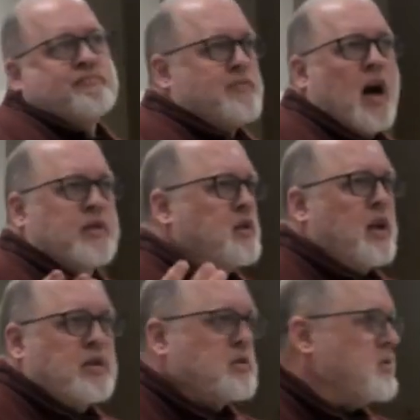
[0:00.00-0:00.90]

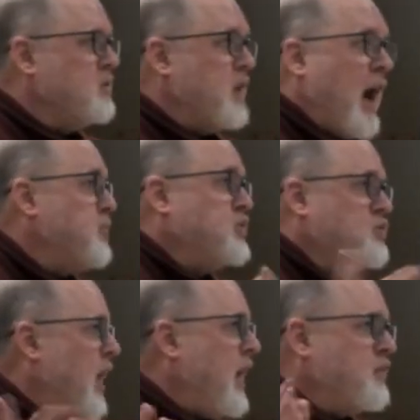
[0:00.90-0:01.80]
ontological,
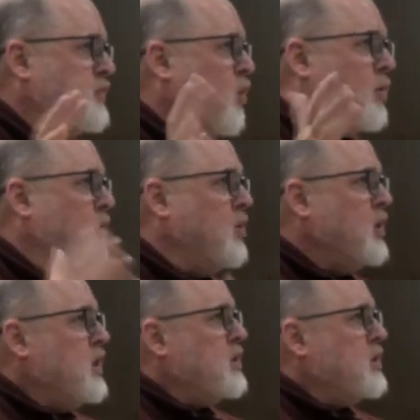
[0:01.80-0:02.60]
abstract, formal